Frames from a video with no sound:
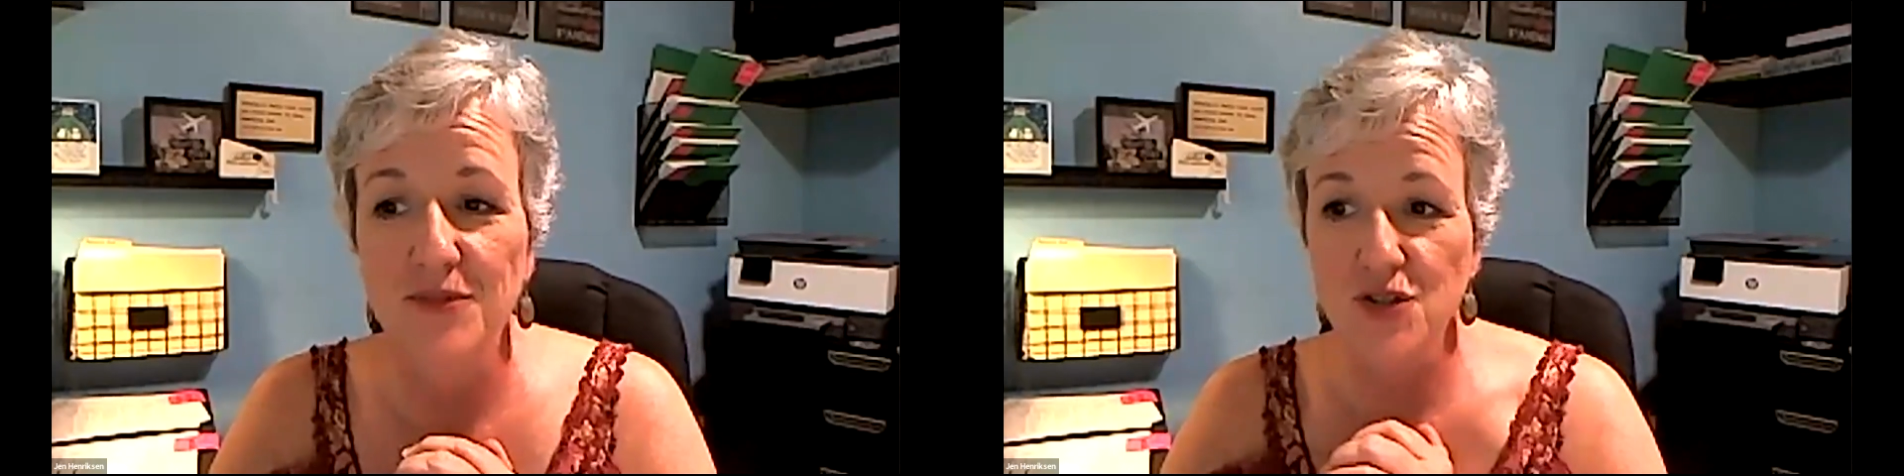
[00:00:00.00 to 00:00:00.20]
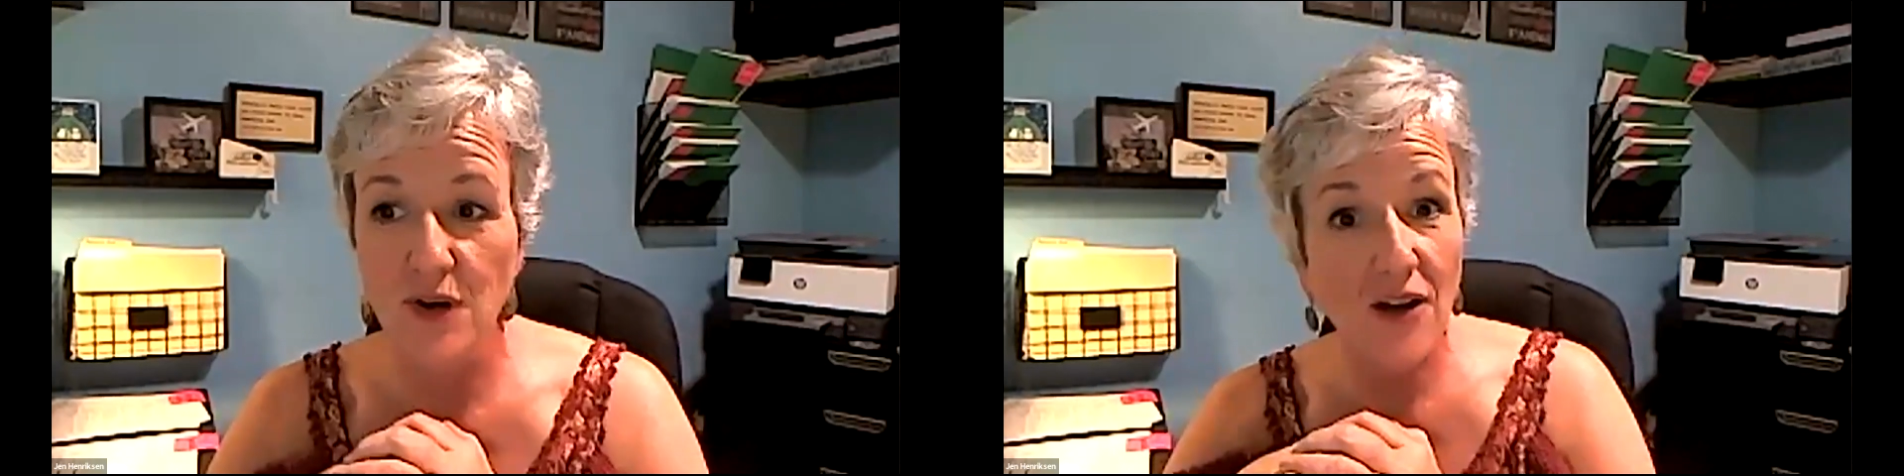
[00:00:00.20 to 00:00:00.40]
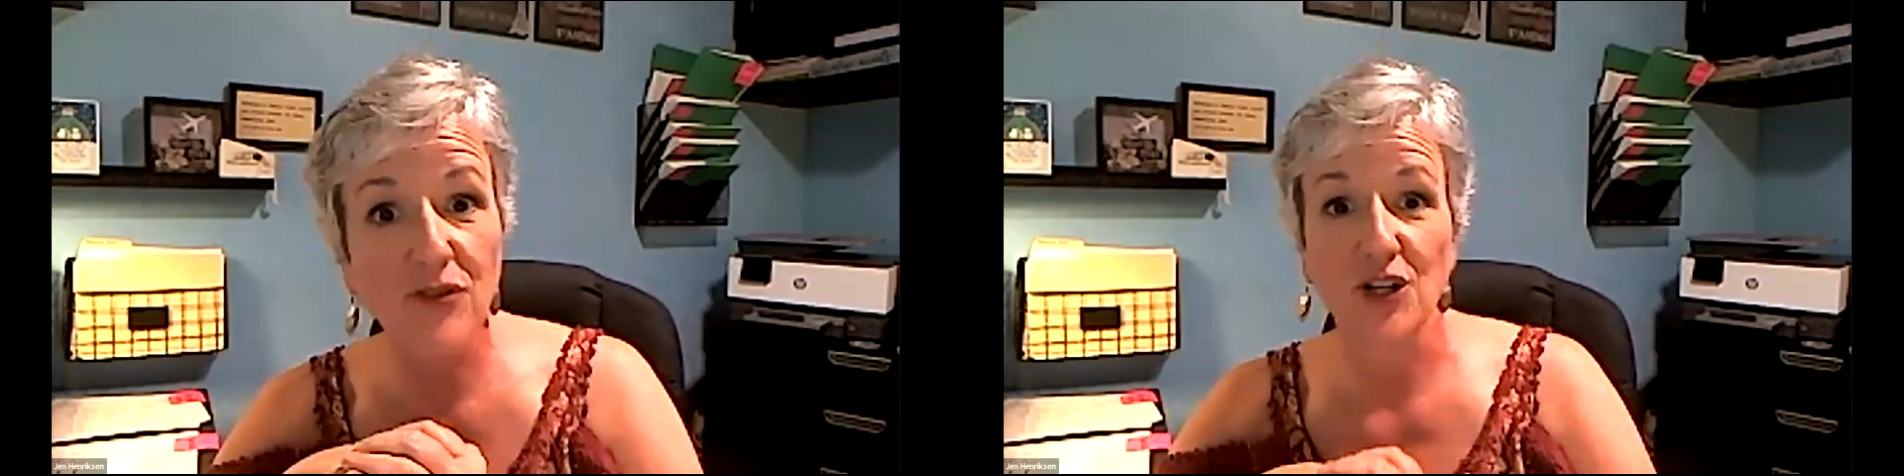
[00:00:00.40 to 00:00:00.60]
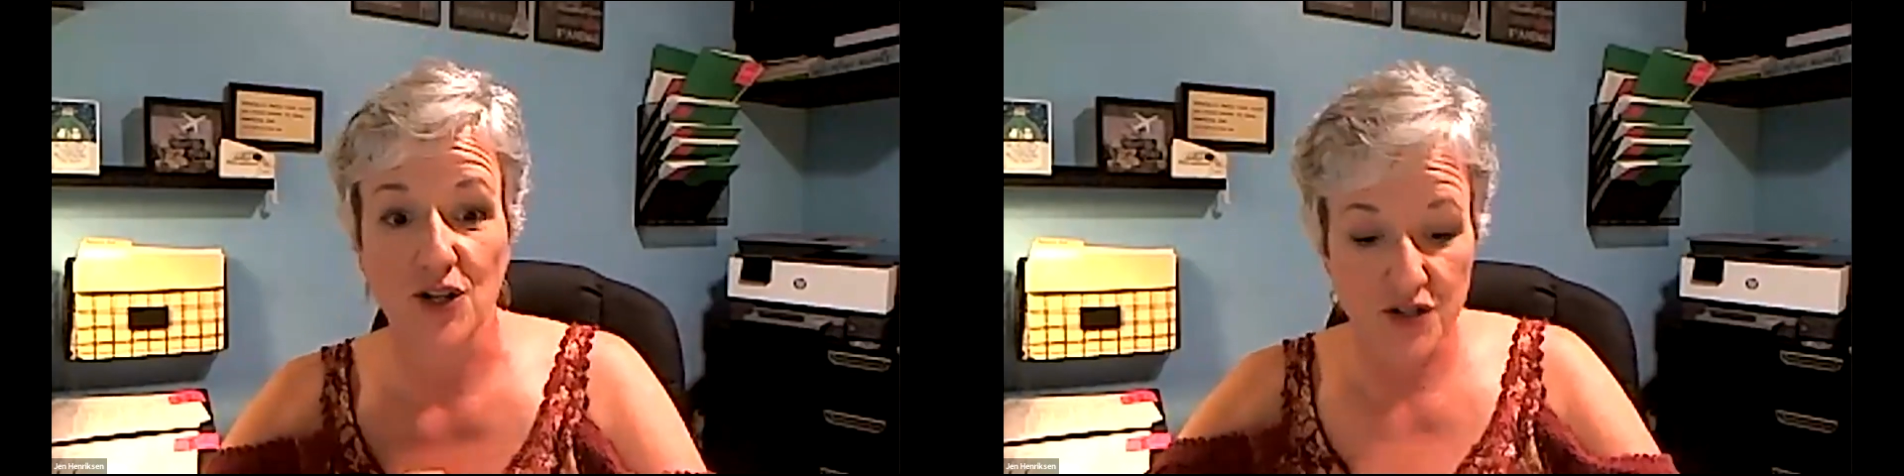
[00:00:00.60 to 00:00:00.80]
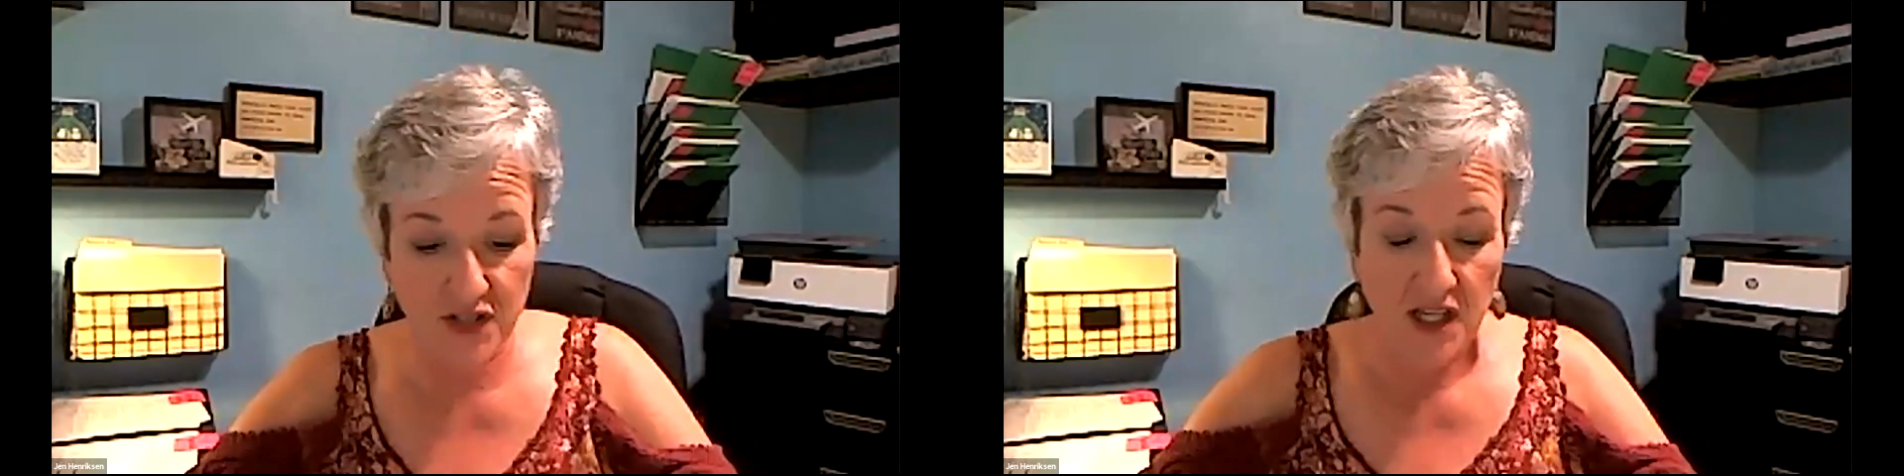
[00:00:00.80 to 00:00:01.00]

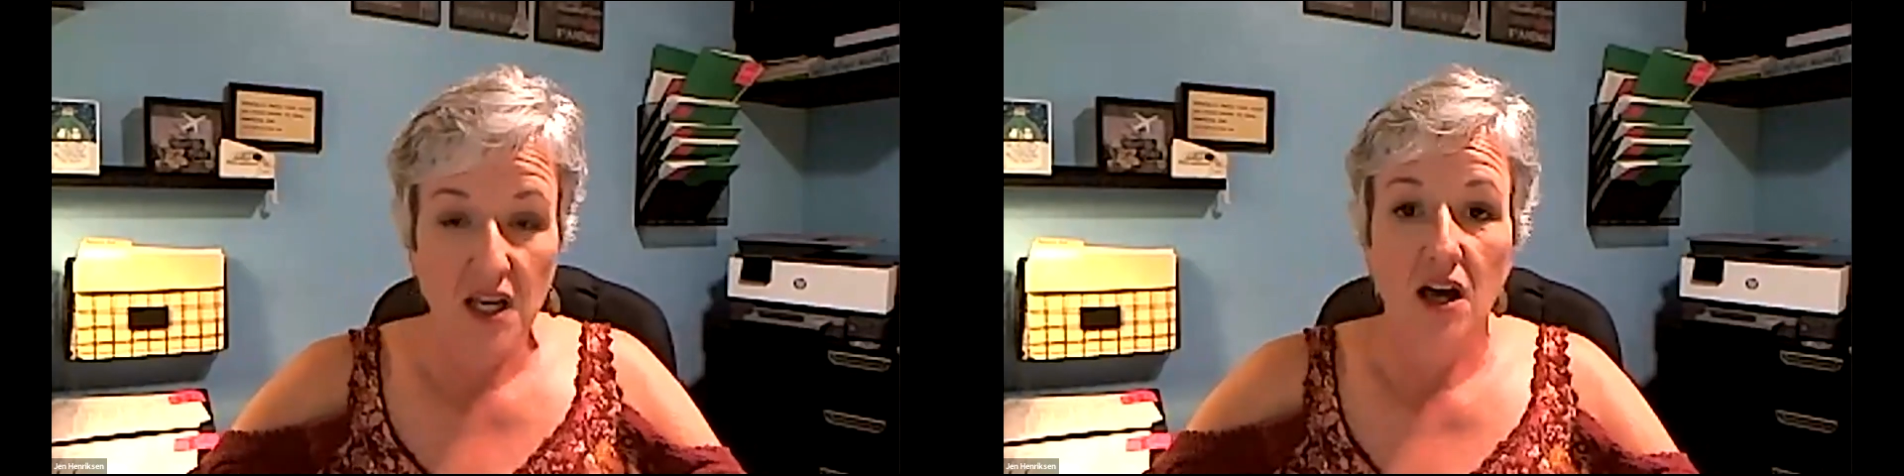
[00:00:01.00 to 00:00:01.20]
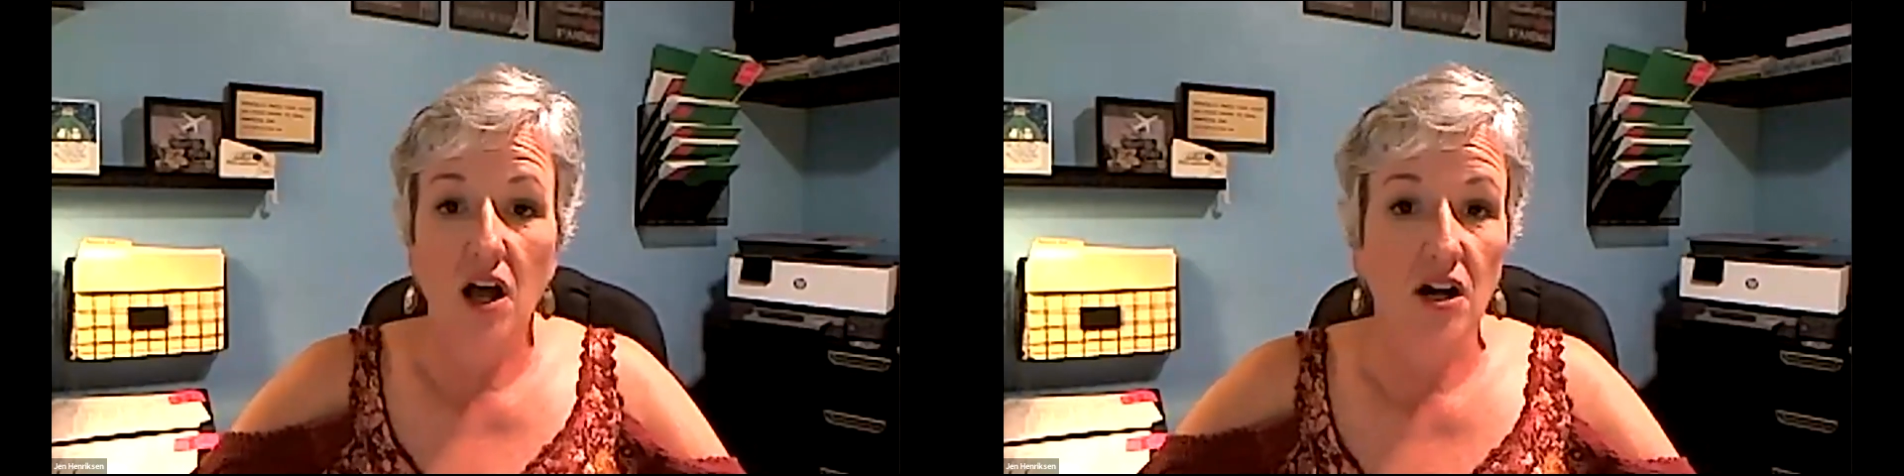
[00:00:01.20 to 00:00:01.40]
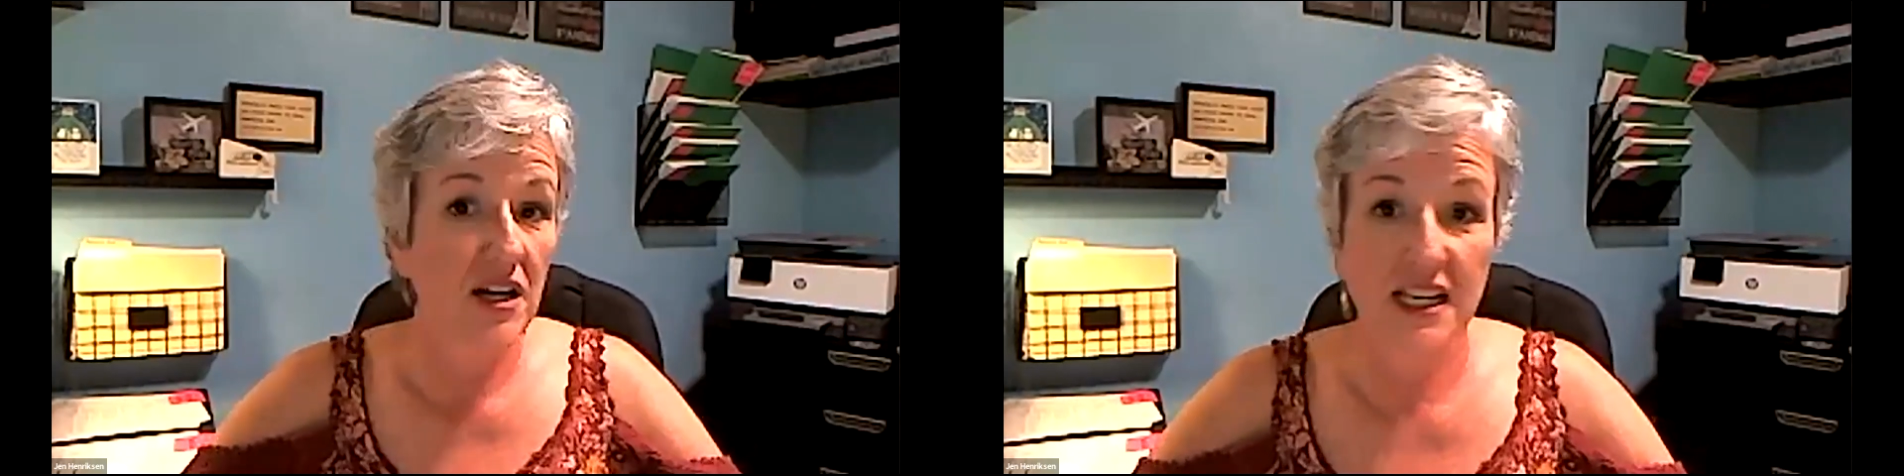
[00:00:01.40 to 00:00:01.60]
Travelers aren't